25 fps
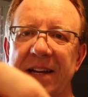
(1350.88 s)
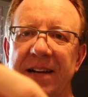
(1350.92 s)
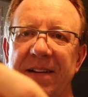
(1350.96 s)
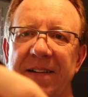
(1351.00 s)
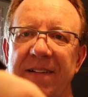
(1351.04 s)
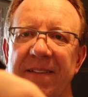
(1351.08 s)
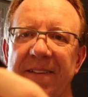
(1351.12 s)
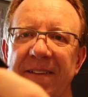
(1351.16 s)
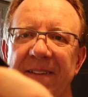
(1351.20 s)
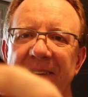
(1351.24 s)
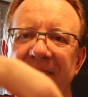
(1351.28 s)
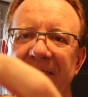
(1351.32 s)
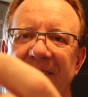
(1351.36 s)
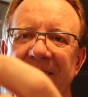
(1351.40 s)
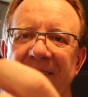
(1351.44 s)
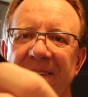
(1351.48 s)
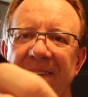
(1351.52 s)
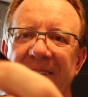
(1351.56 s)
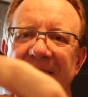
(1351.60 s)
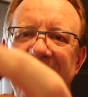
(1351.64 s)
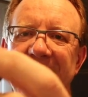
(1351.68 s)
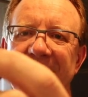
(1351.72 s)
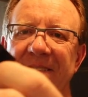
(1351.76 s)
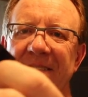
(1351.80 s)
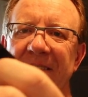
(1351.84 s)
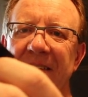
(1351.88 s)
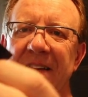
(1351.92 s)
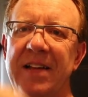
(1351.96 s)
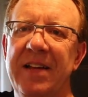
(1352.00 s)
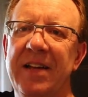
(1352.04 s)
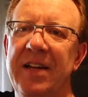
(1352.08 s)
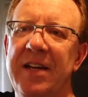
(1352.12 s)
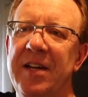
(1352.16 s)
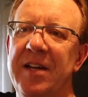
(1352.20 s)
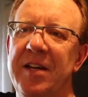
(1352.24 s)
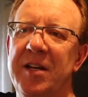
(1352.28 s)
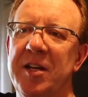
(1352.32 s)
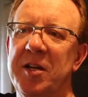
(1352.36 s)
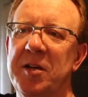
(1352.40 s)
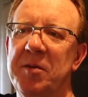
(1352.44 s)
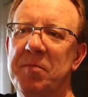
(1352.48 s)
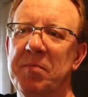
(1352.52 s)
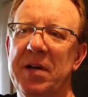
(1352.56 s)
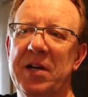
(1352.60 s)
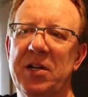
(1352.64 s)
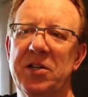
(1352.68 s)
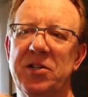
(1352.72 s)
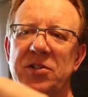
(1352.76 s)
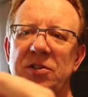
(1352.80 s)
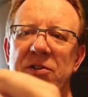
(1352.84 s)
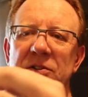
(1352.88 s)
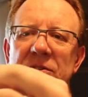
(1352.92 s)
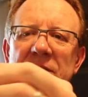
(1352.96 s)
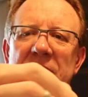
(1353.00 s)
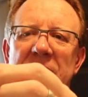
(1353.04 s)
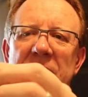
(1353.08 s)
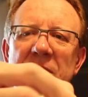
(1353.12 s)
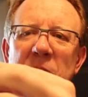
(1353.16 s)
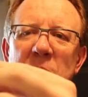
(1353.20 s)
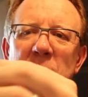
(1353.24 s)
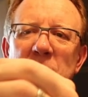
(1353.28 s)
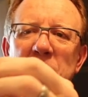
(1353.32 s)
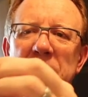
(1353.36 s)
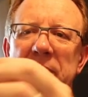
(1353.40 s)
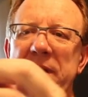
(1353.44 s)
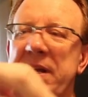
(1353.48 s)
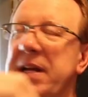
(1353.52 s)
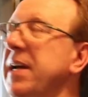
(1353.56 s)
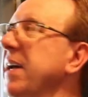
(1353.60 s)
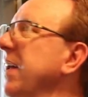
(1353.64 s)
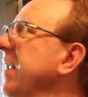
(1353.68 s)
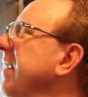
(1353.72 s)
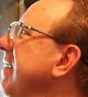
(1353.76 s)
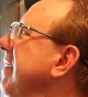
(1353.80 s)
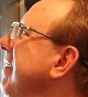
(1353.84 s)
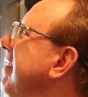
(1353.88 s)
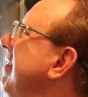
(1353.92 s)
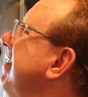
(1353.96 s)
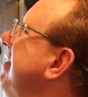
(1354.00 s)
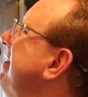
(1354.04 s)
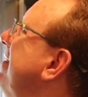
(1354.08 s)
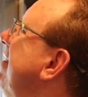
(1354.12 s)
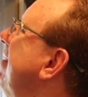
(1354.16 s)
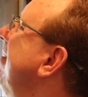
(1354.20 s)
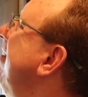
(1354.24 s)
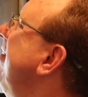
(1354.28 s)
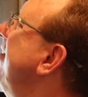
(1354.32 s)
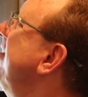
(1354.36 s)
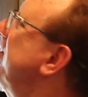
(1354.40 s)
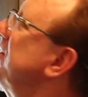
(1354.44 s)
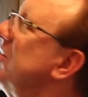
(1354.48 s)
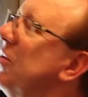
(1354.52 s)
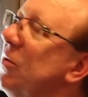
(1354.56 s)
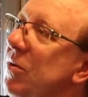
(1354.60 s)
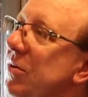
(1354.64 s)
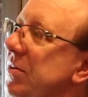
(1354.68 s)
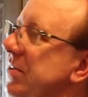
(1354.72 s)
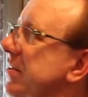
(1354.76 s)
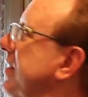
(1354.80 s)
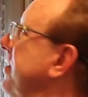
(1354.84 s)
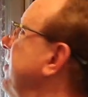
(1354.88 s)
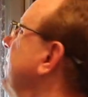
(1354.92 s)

here. Make sure the open end is towards